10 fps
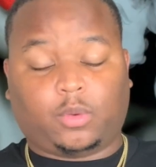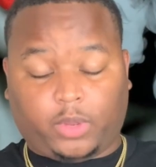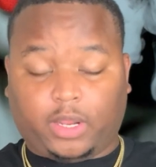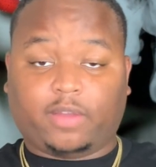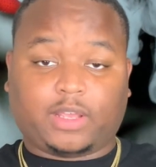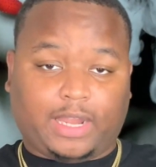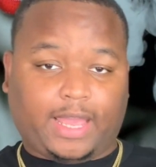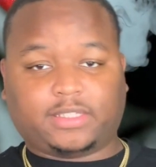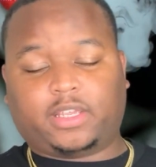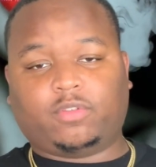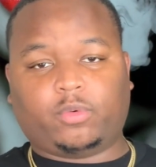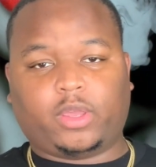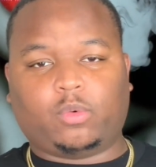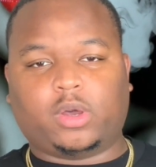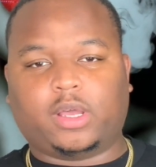The winner of the last
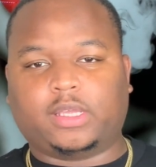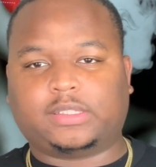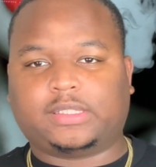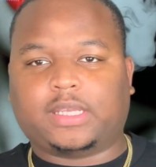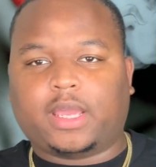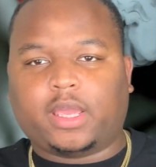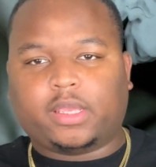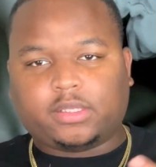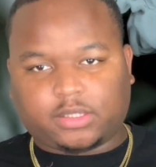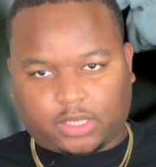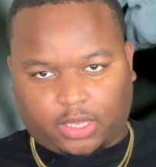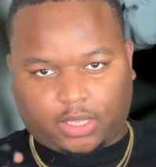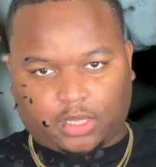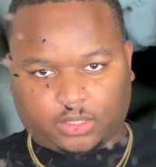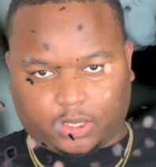giveaway was
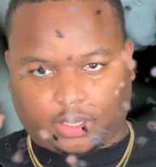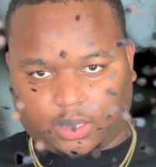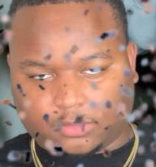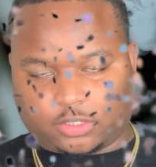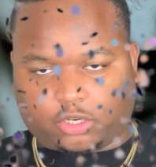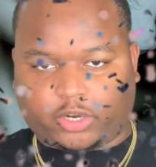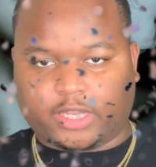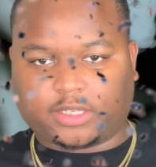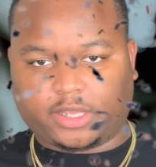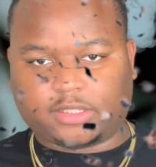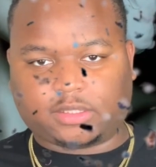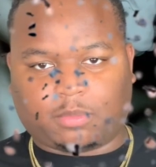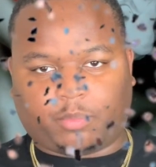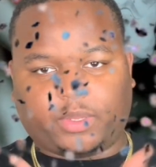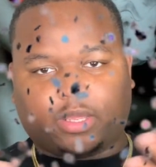J-Dubs. Congratulations. I'm
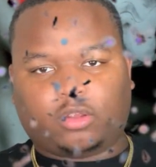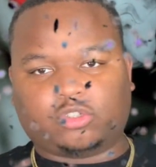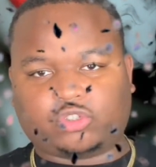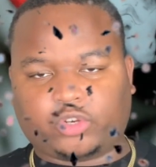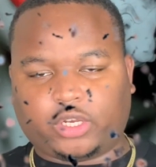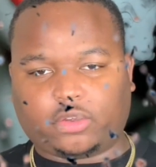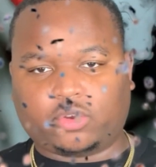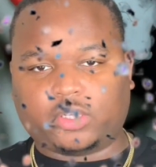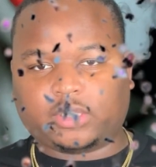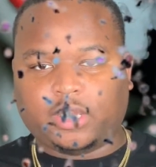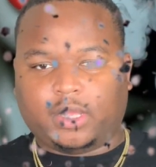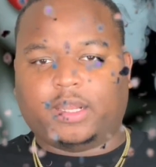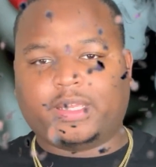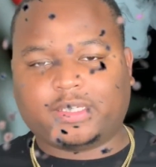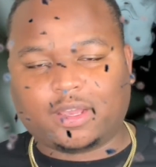gonna put that
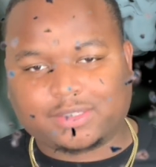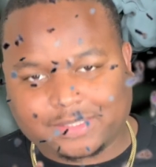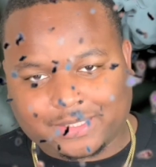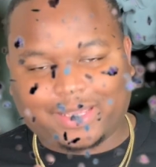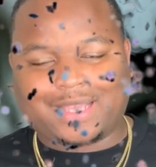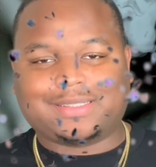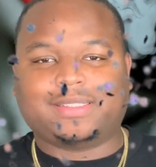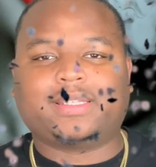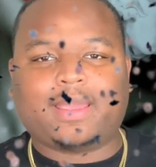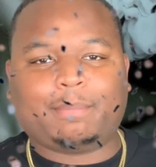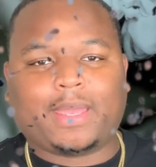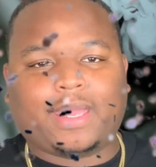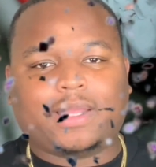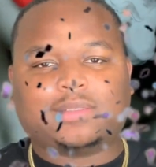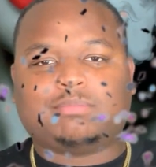on the screen. Let y'all see, I sent that
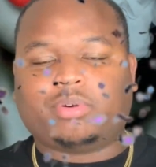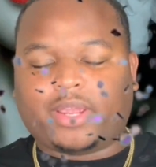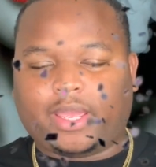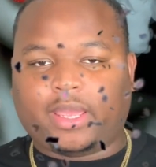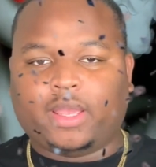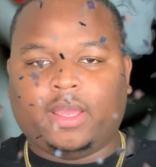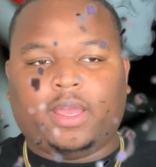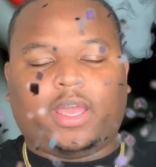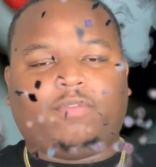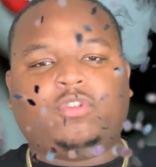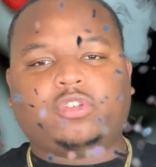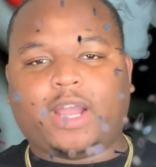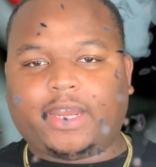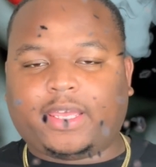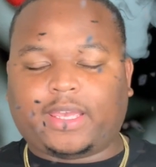man his bread. If you're
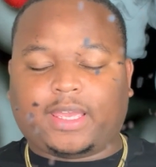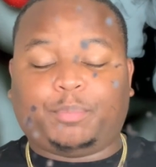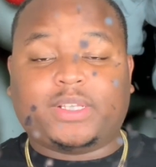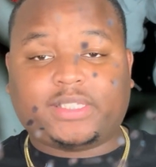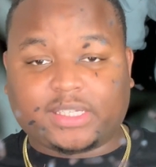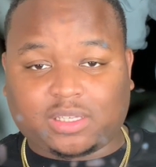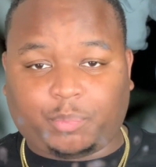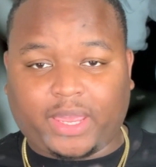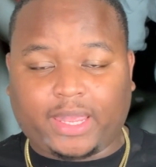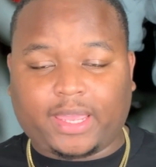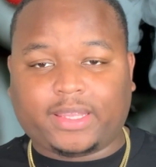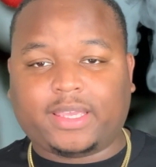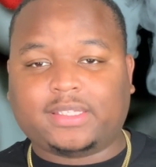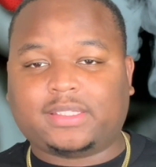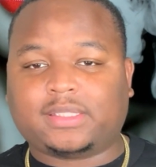trying to participate in
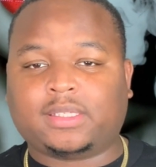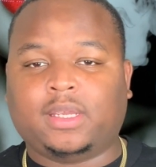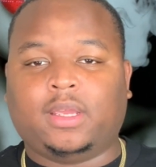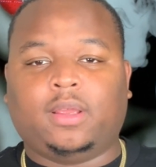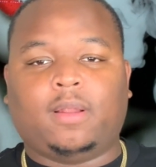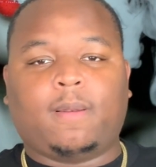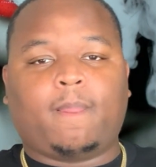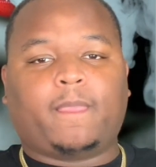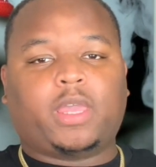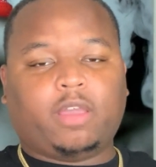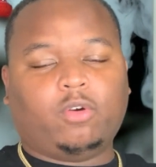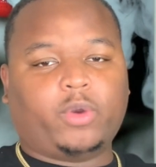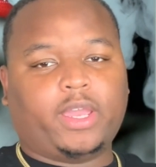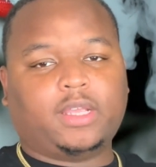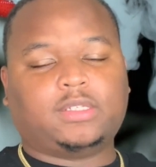these
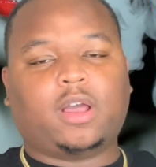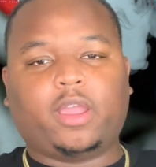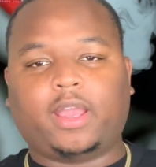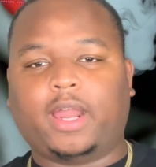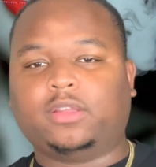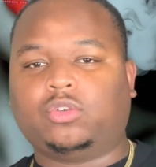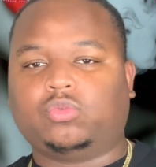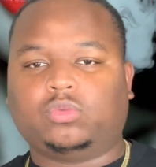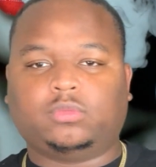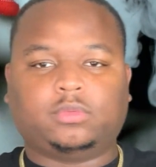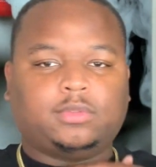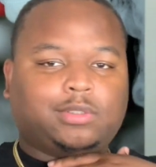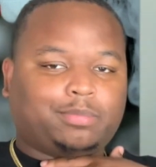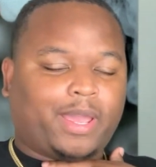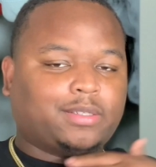giveaways, all you gotta do,
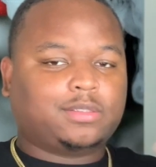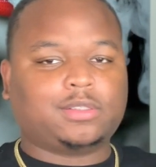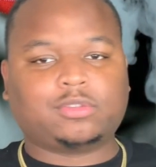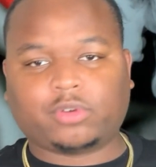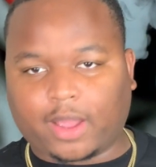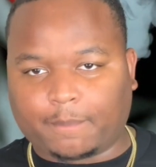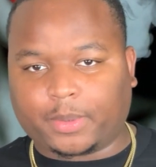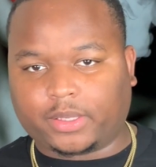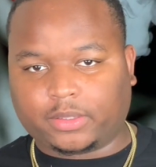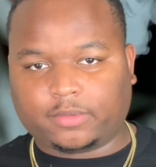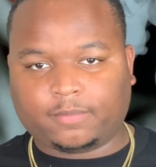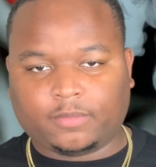smash the subscribe button